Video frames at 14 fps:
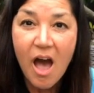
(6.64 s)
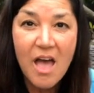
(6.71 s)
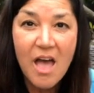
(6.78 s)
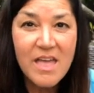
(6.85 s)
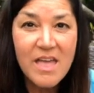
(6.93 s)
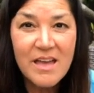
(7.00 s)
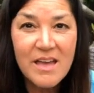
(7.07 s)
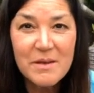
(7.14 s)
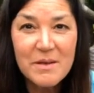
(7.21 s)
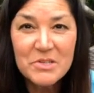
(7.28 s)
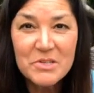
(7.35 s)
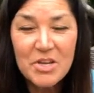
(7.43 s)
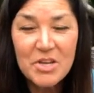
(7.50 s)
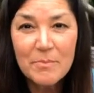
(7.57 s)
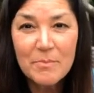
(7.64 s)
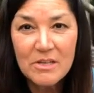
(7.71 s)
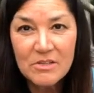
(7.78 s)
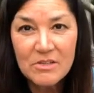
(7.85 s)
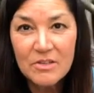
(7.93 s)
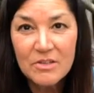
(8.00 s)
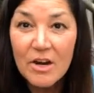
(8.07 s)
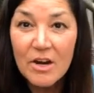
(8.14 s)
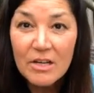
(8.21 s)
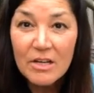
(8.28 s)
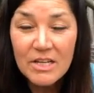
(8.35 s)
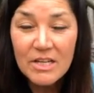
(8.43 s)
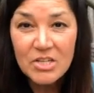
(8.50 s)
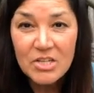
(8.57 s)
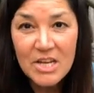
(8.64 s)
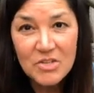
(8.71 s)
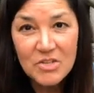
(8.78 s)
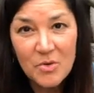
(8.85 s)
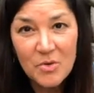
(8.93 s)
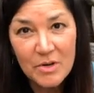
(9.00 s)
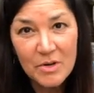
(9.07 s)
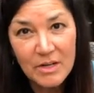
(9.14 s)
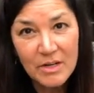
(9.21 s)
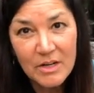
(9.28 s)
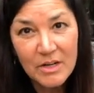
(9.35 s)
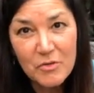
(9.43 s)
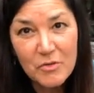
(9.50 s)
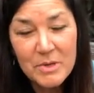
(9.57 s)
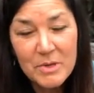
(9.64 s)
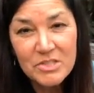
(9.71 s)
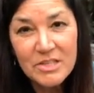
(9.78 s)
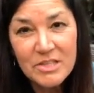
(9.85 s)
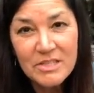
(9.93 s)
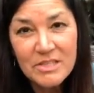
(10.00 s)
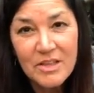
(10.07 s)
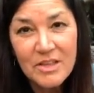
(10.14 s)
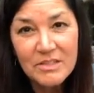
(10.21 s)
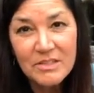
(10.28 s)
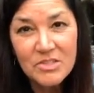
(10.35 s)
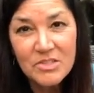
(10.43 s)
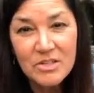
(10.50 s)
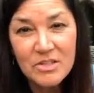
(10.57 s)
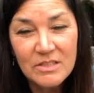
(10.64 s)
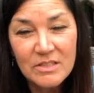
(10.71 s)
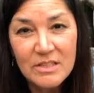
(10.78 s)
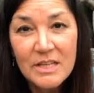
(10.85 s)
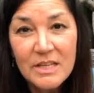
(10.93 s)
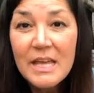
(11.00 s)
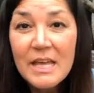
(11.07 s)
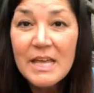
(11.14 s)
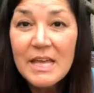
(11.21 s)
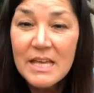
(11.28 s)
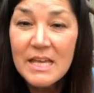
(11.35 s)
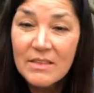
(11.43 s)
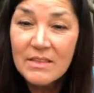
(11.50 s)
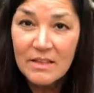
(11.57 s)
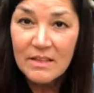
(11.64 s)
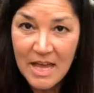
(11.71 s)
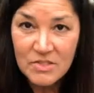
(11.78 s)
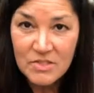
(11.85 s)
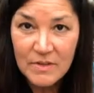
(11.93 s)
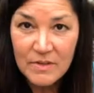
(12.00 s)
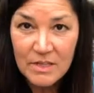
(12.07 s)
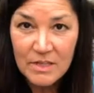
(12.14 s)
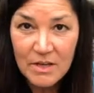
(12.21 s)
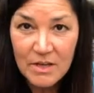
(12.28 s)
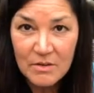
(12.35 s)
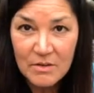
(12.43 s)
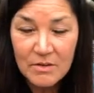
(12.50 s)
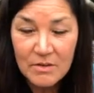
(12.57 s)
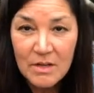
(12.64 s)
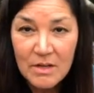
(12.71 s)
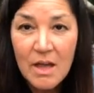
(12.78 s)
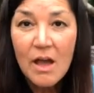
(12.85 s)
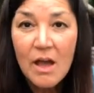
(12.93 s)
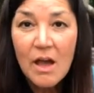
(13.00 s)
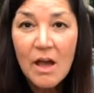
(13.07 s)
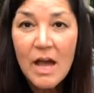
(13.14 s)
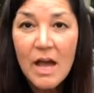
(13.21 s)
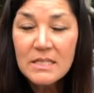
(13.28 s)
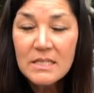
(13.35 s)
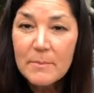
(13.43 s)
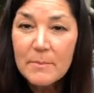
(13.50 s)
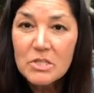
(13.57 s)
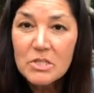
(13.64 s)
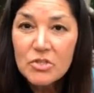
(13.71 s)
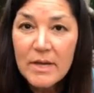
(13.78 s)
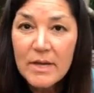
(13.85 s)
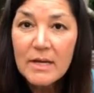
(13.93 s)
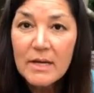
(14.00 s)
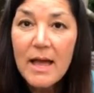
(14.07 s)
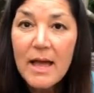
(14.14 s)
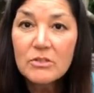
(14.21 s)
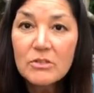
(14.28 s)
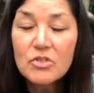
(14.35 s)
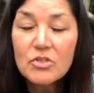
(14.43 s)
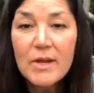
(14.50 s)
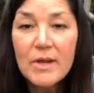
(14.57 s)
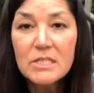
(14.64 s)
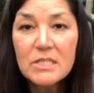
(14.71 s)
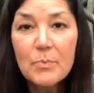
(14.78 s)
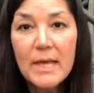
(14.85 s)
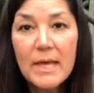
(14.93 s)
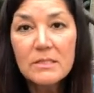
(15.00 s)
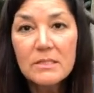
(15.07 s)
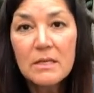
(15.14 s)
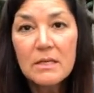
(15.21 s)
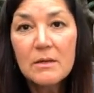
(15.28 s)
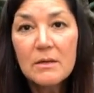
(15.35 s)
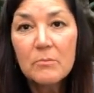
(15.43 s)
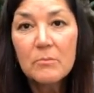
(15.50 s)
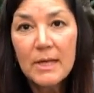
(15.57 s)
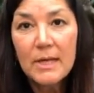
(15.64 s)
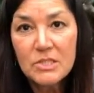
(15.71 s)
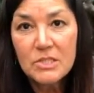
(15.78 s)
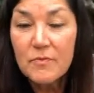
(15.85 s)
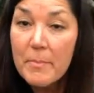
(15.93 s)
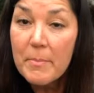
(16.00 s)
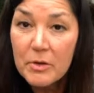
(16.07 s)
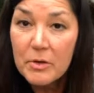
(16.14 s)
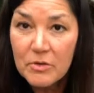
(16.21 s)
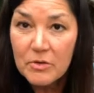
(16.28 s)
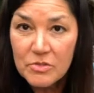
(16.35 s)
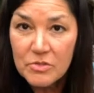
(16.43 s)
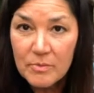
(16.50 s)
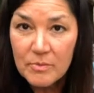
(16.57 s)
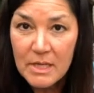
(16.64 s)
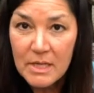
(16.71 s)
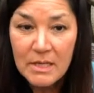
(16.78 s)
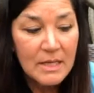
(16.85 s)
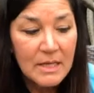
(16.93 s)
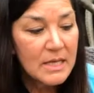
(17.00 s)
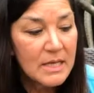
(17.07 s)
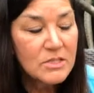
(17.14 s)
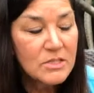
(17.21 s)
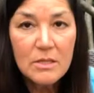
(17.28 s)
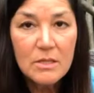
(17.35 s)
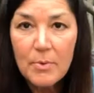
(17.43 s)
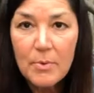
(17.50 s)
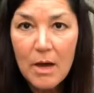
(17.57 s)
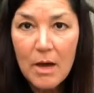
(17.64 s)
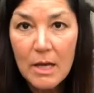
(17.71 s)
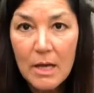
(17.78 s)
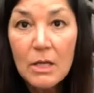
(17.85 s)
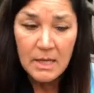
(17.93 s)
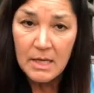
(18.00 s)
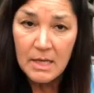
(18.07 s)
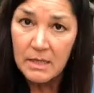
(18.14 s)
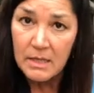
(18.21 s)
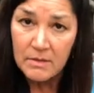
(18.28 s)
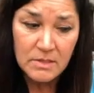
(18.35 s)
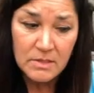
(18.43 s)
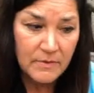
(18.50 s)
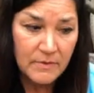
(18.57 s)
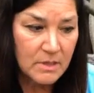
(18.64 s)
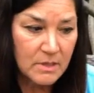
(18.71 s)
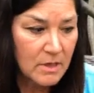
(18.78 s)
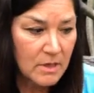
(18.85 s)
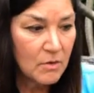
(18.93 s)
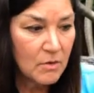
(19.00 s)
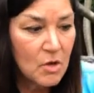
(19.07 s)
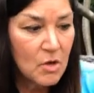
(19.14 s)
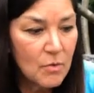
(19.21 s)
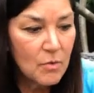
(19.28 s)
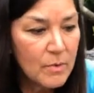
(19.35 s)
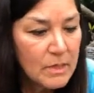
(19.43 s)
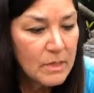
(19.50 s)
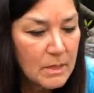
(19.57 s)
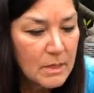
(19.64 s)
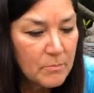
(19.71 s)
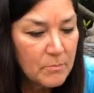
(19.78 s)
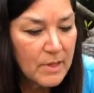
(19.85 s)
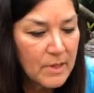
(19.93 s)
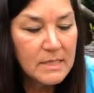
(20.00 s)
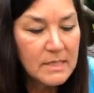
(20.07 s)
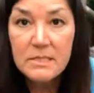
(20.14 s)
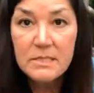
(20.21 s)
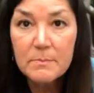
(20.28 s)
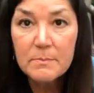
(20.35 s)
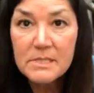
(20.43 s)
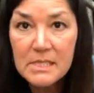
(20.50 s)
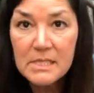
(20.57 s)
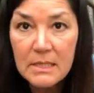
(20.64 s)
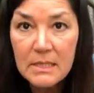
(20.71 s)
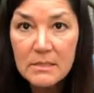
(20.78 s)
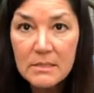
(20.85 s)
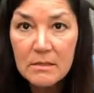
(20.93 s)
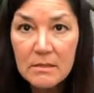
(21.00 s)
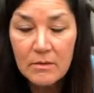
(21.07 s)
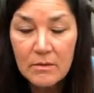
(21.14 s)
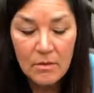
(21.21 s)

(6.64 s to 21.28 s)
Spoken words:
Hi, I'm Michelle Balzer, the Garden Education Coordinator for Beach Cities Health District. In the last video, I demonstrated how to transplant plants from the nursery into the pot, and in this video, we're going to plant some seeds.